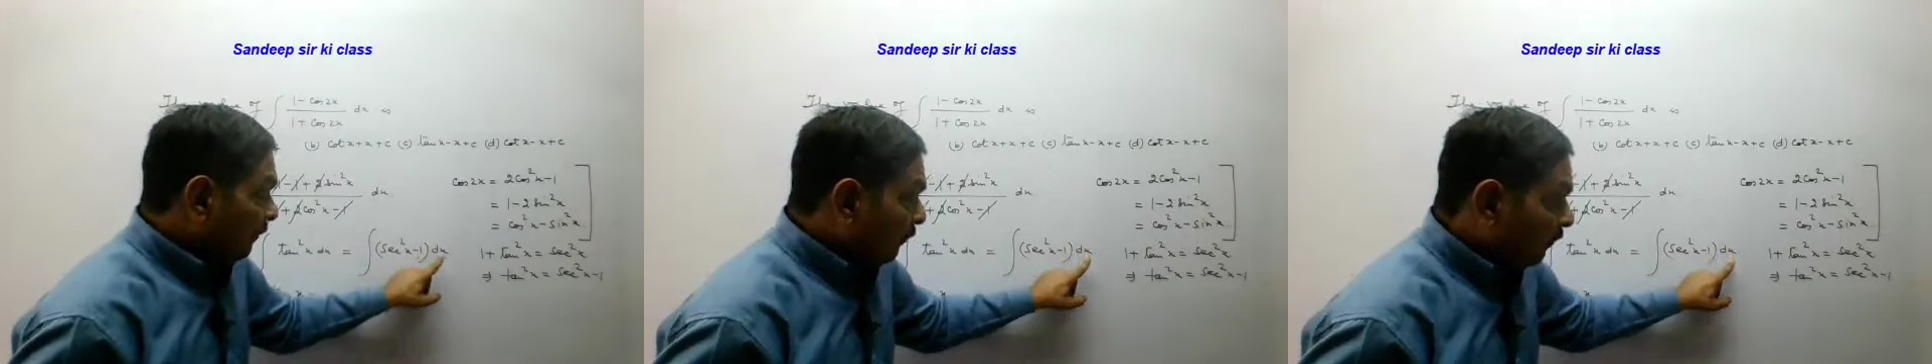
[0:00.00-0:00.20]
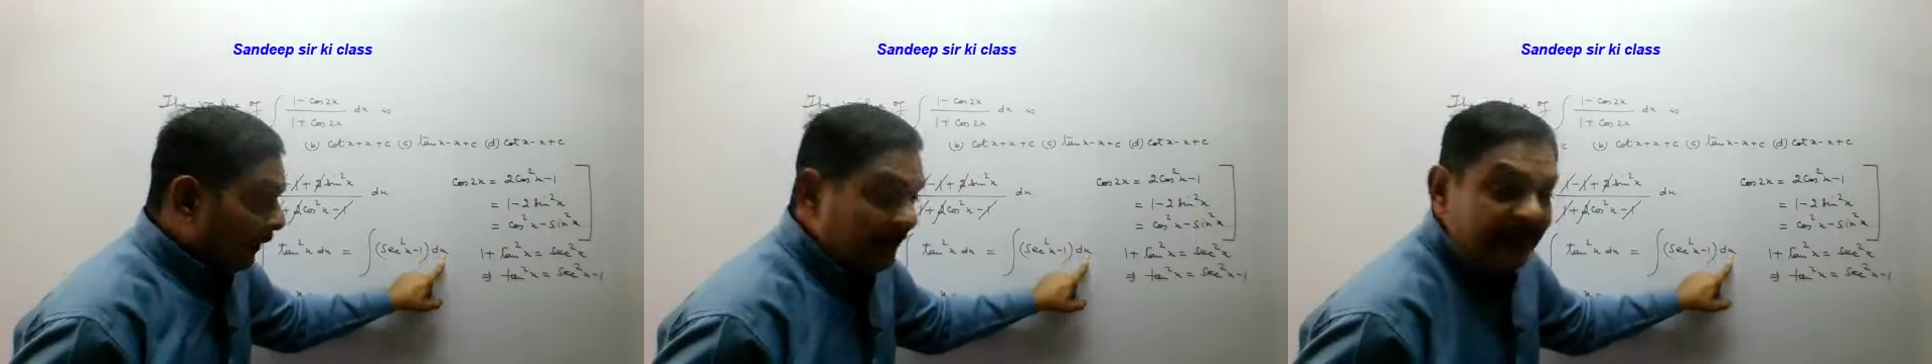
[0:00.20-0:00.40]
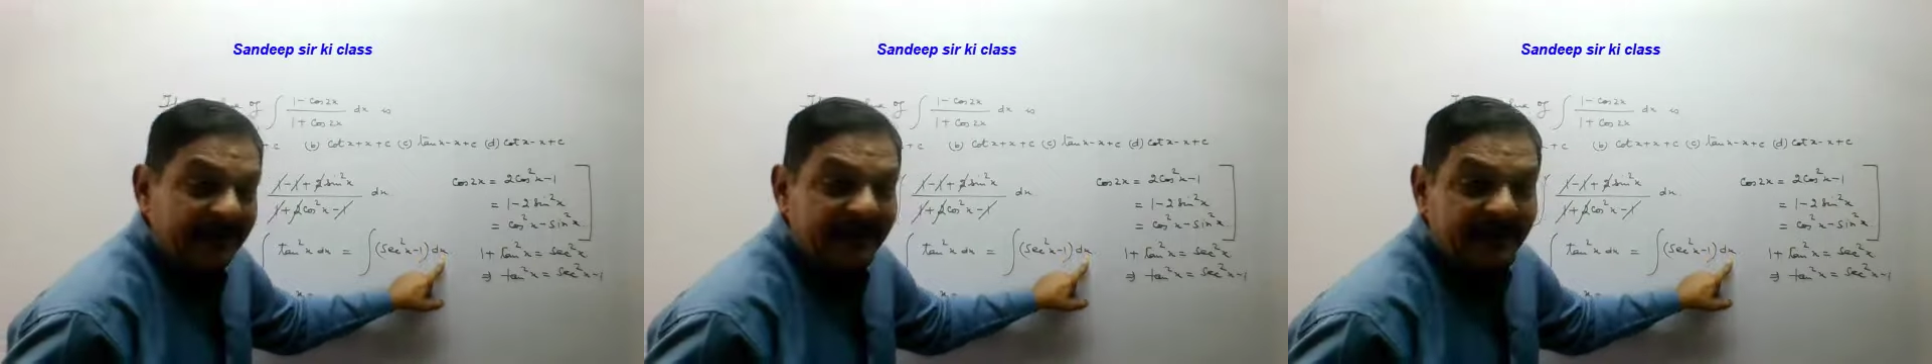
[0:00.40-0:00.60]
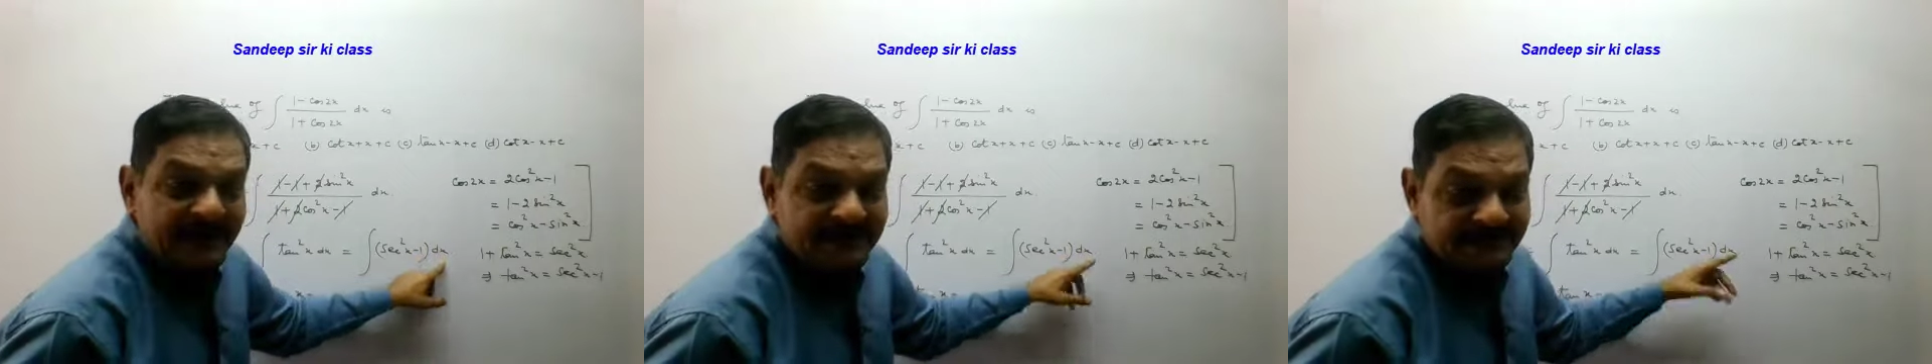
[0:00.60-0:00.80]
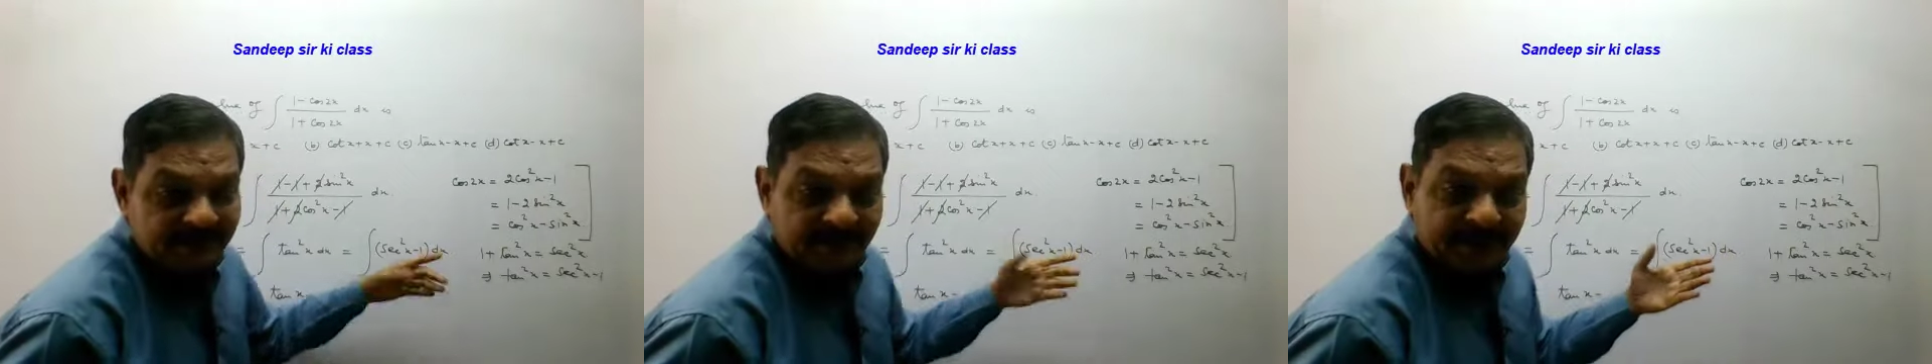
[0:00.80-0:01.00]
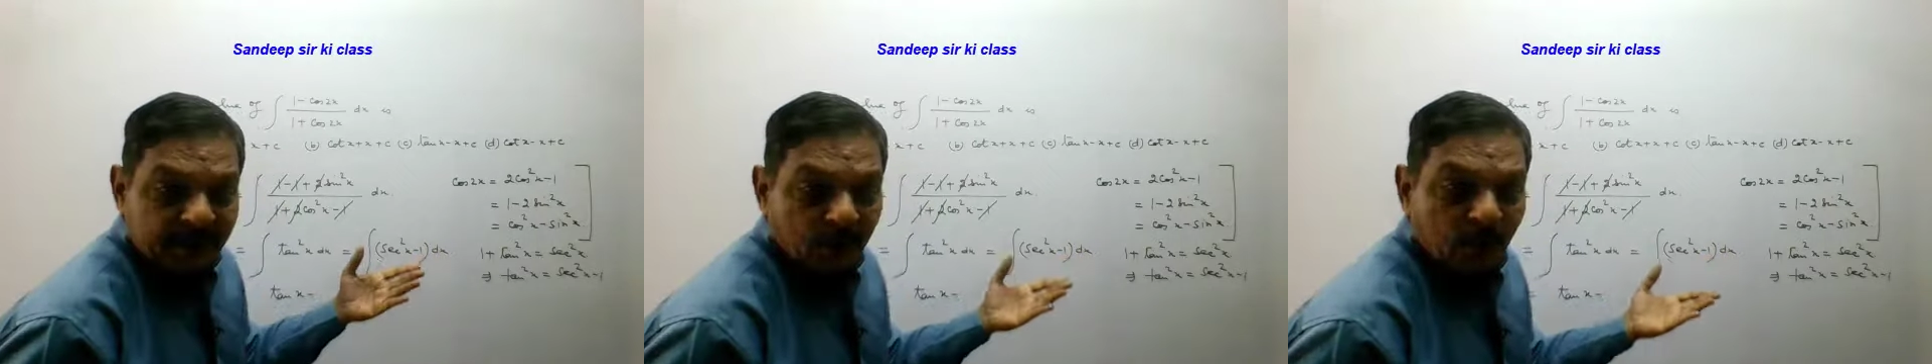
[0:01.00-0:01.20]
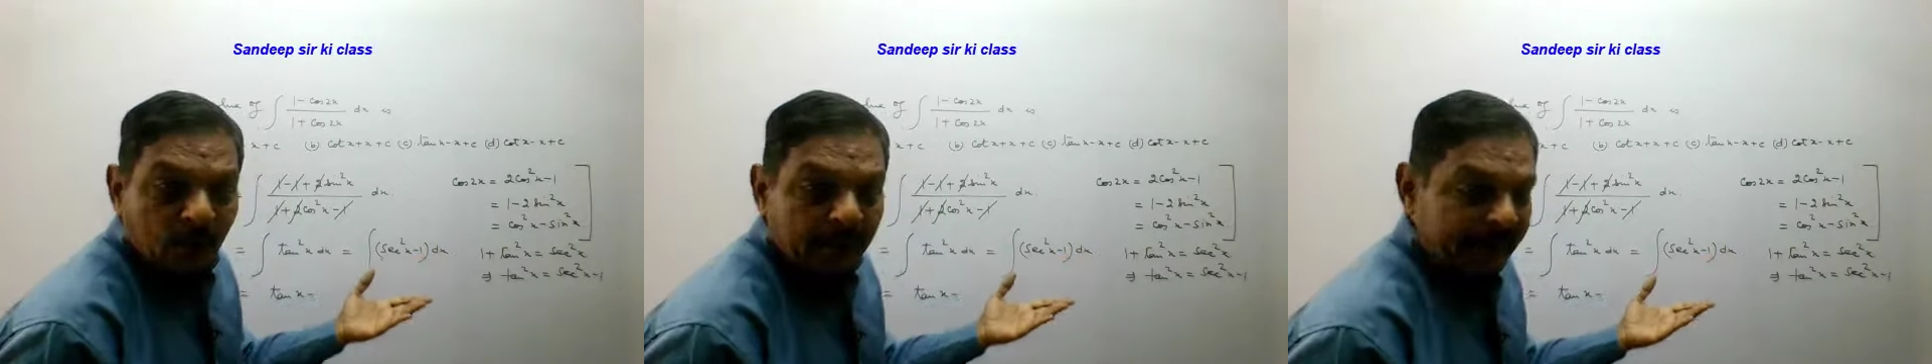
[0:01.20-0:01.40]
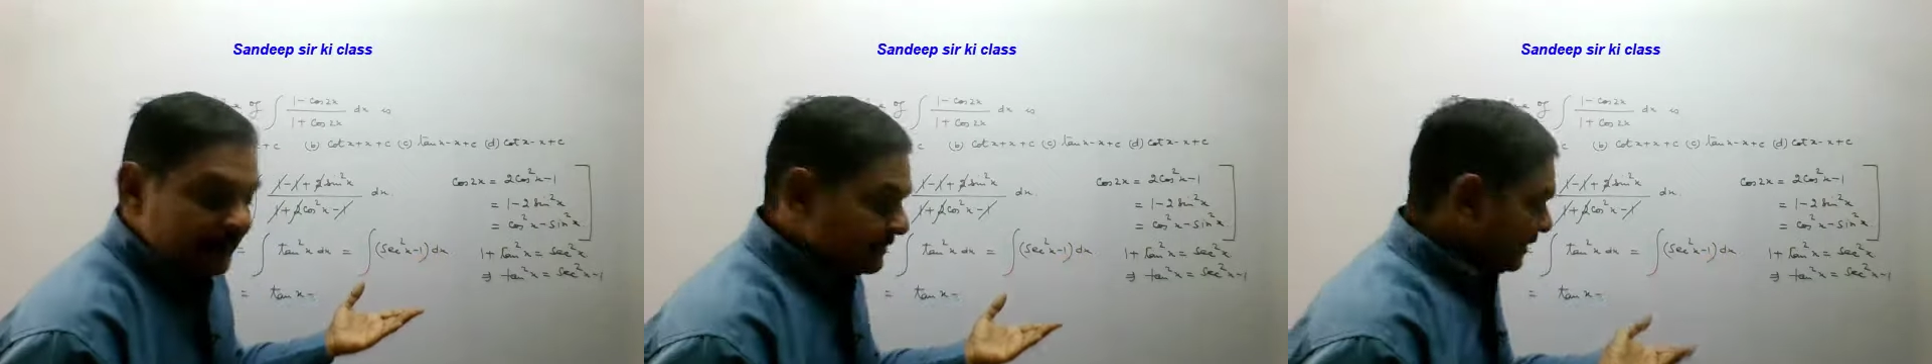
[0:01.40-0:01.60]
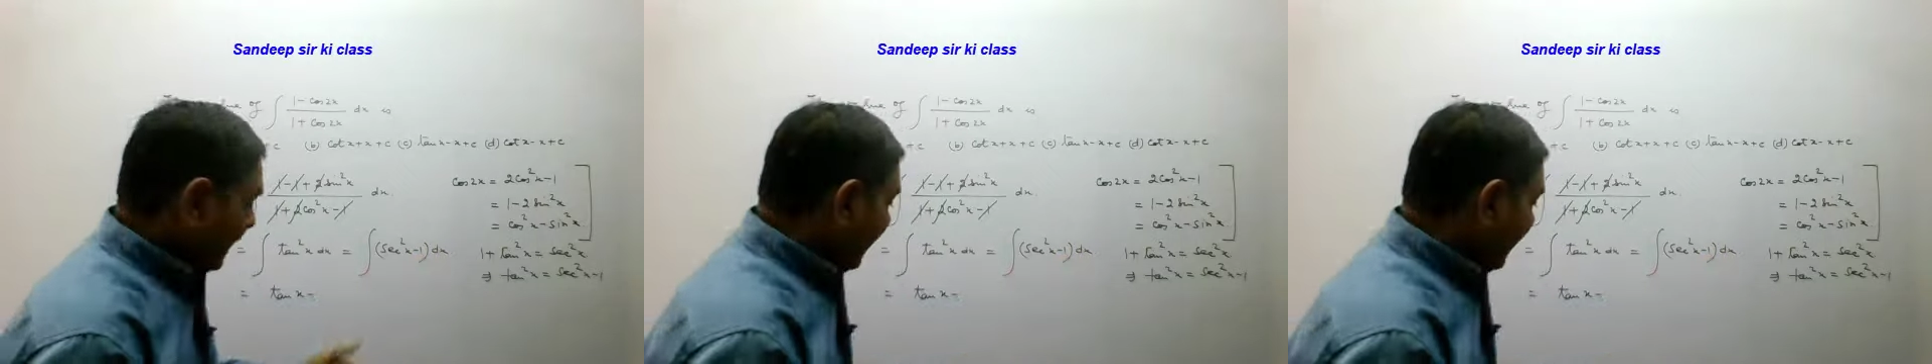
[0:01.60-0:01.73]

1 dx we know is